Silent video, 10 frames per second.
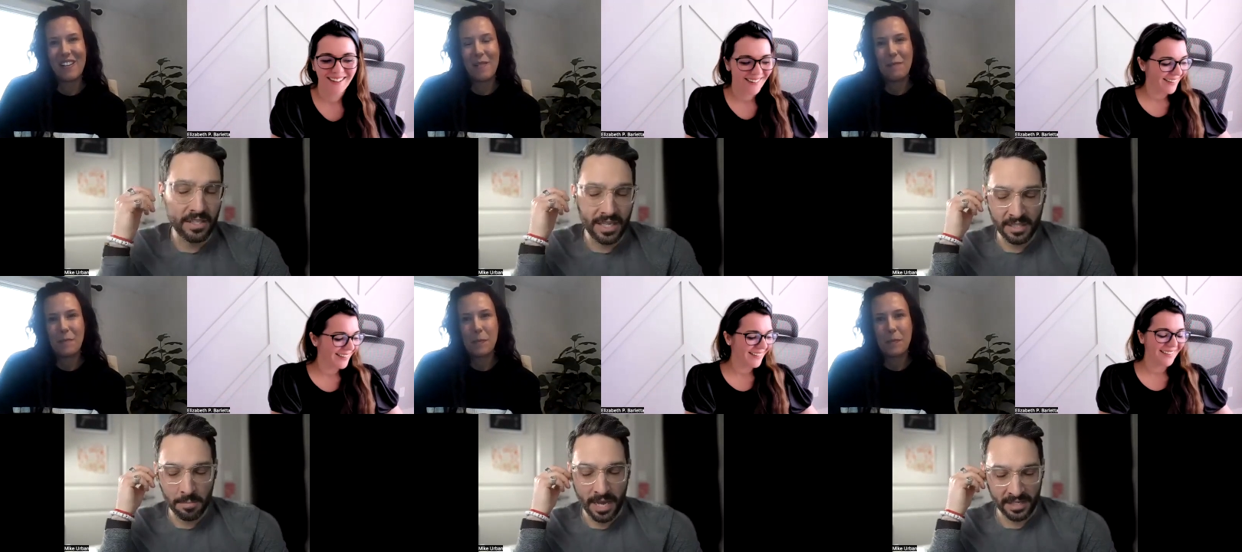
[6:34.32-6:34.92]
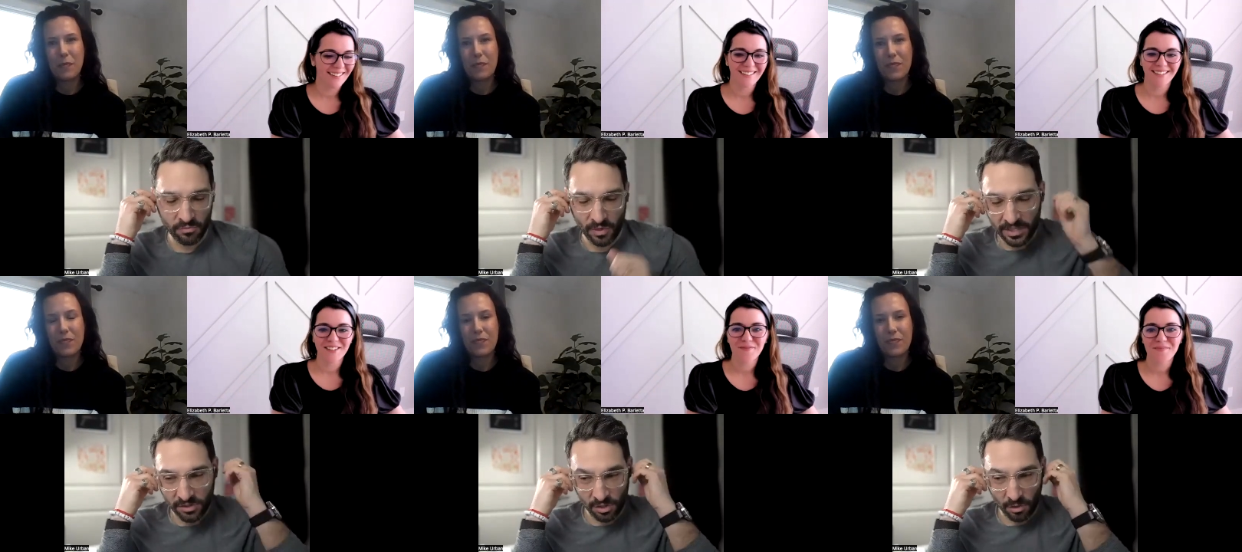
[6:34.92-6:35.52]
Speaker 1: it depends
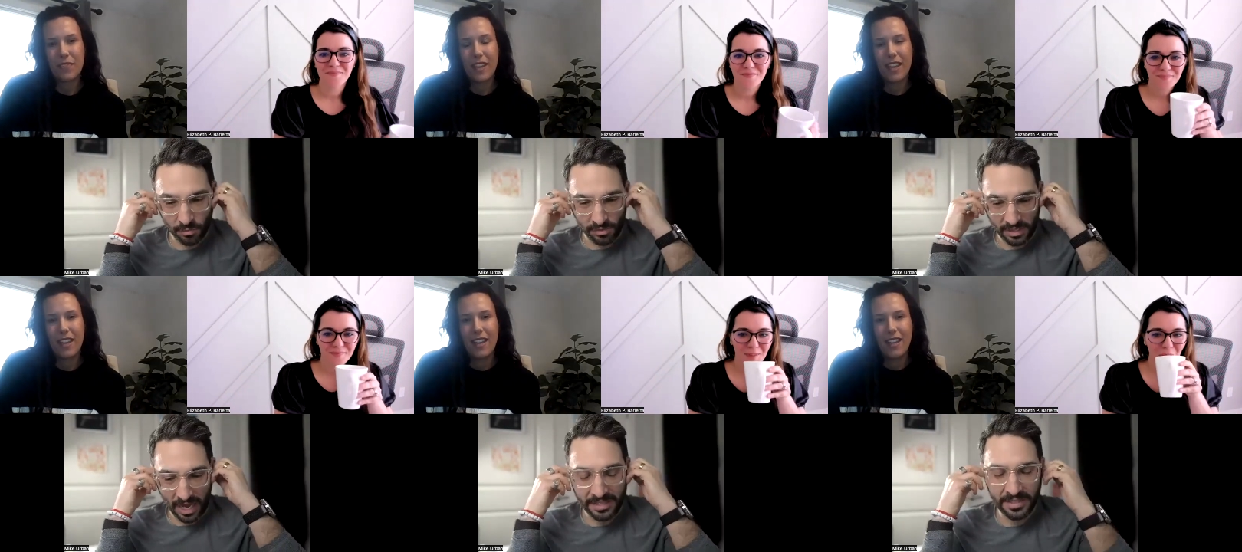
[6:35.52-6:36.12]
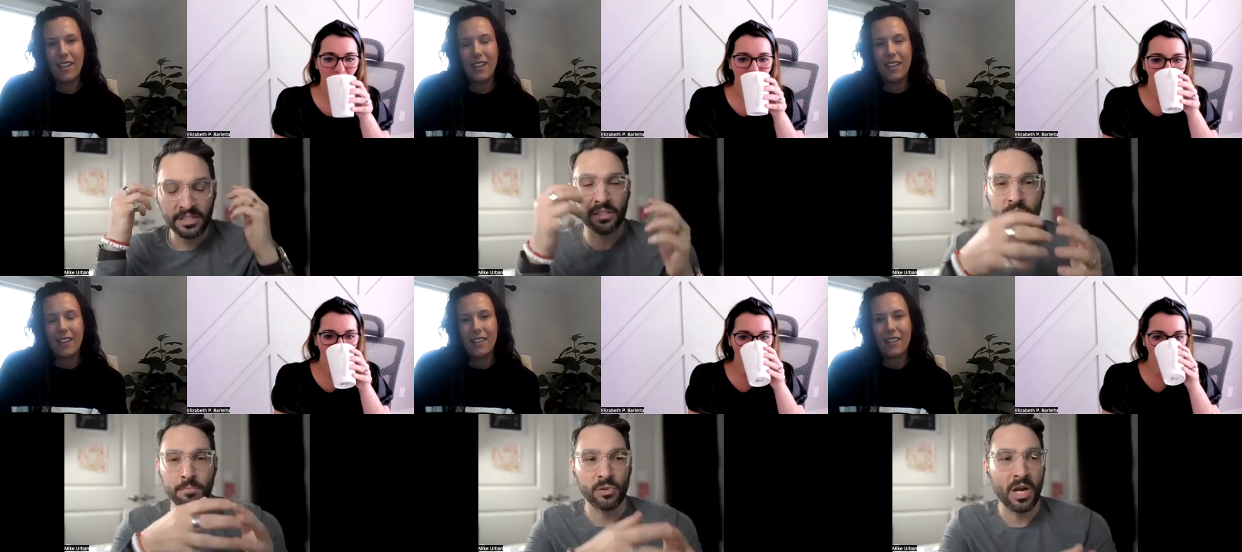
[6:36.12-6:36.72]
right so i think the
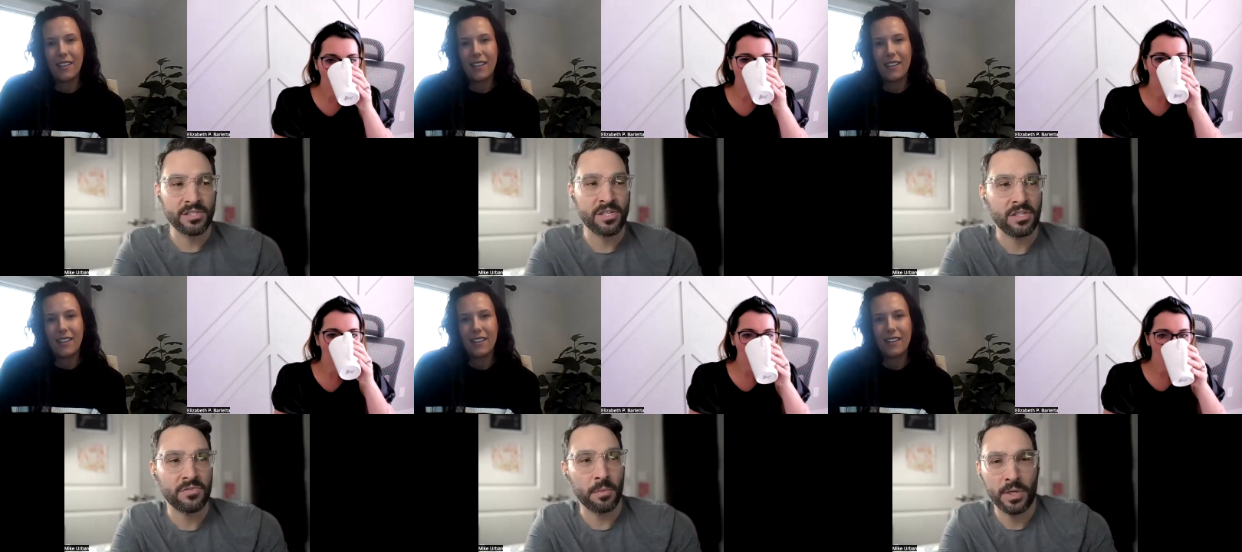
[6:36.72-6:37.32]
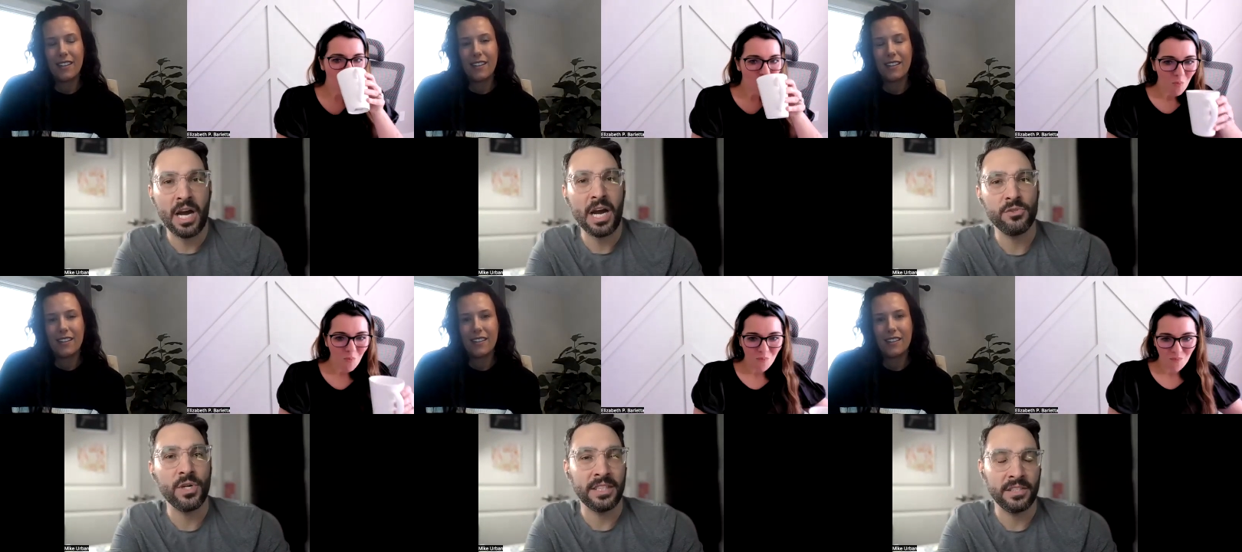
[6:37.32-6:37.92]
process from
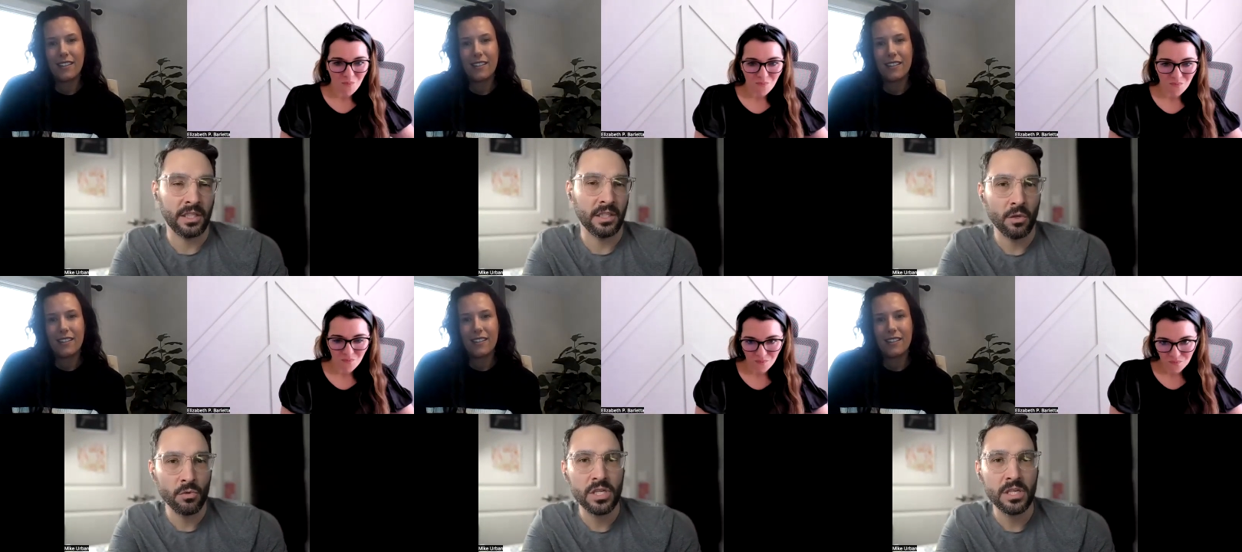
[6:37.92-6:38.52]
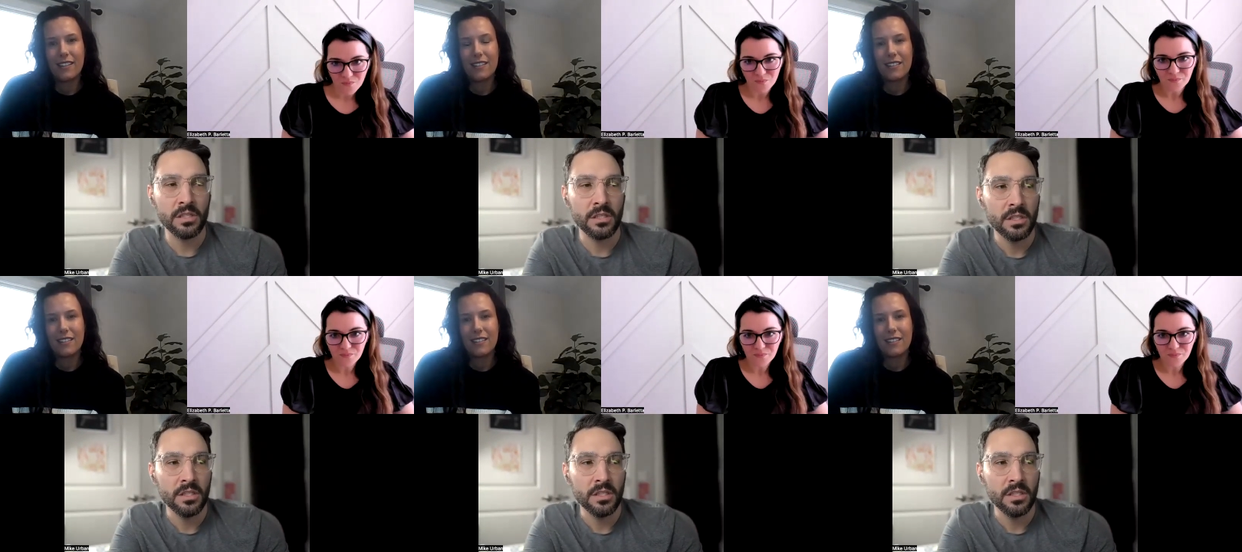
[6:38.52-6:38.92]
contract to closing